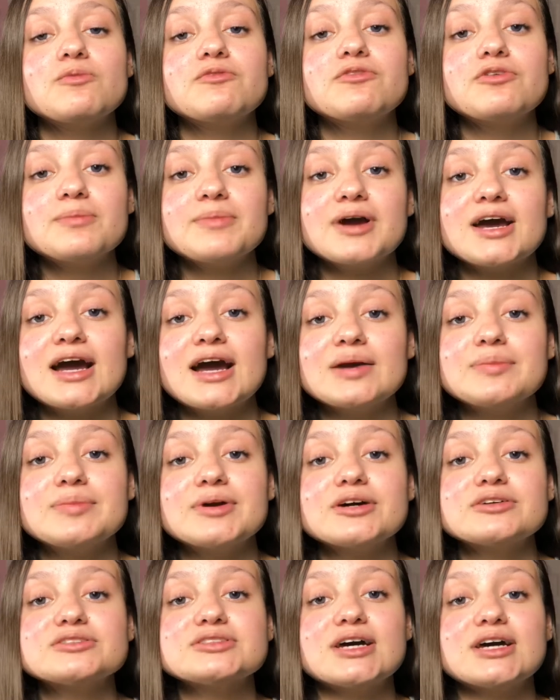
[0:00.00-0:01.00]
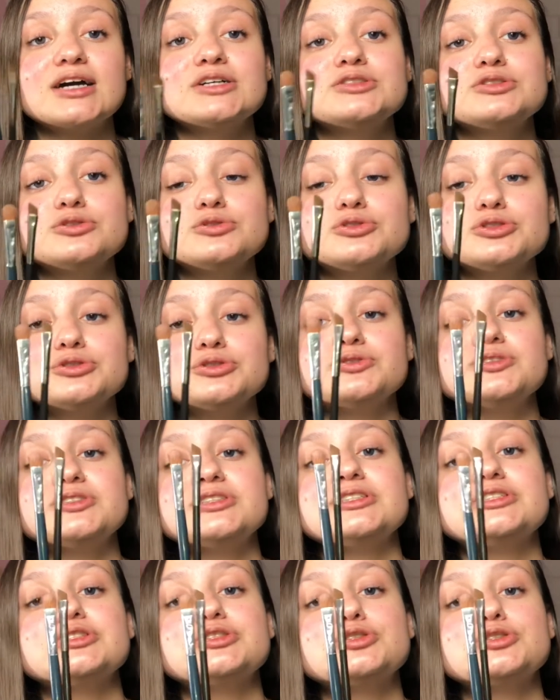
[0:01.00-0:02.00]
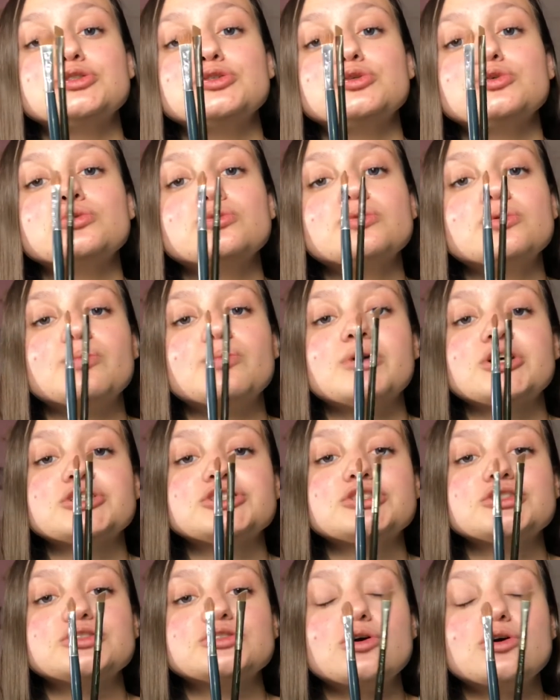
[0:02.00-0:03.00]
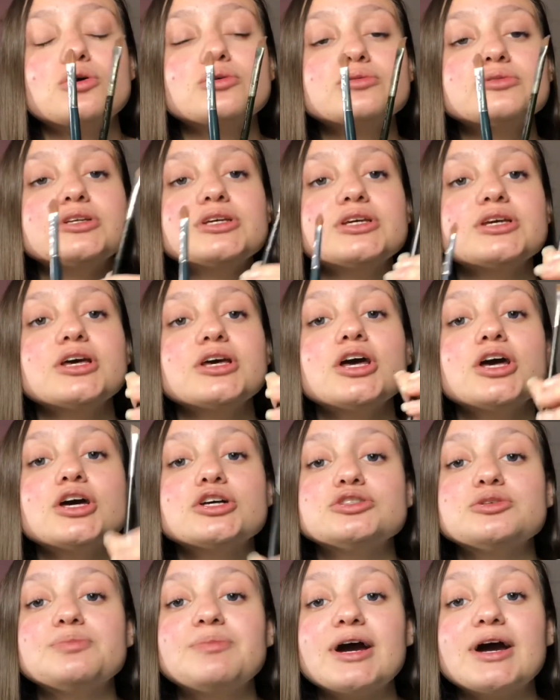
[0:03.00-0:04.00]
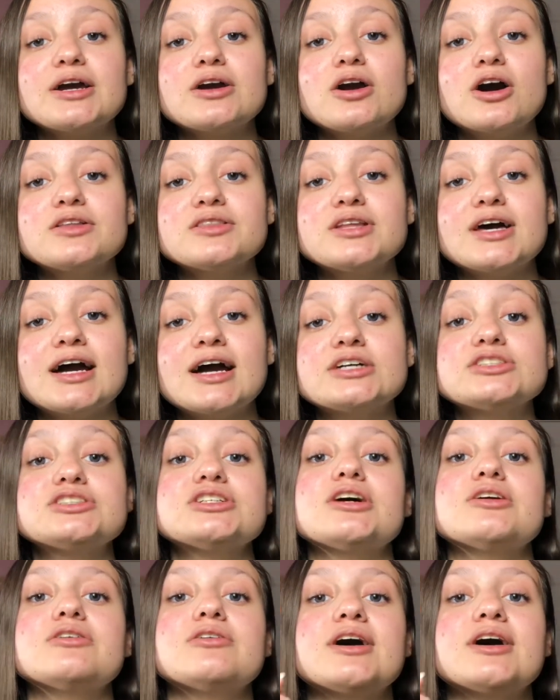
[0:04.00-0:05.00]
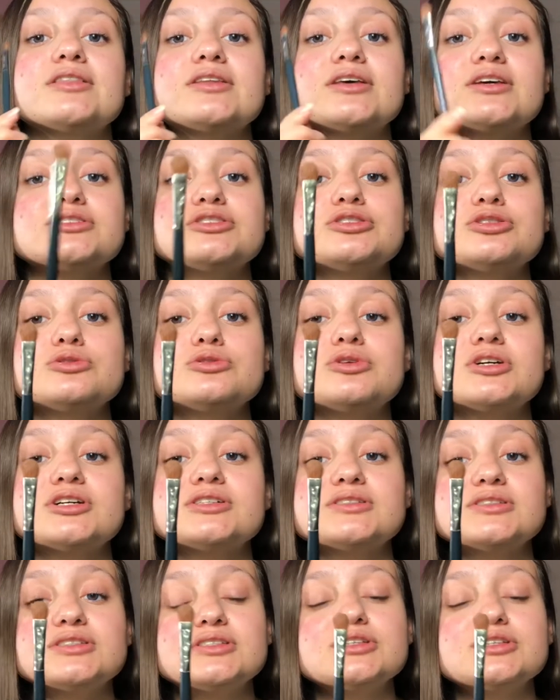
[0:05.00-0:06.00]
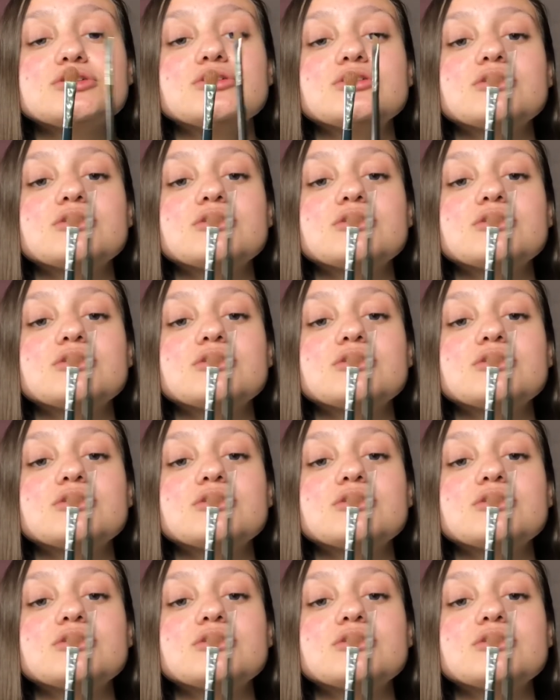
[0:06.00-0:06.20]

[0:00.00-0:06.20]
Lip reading: for my eyebrows, I do use these two brushes only to pack on the eyeshadow and then to conceal.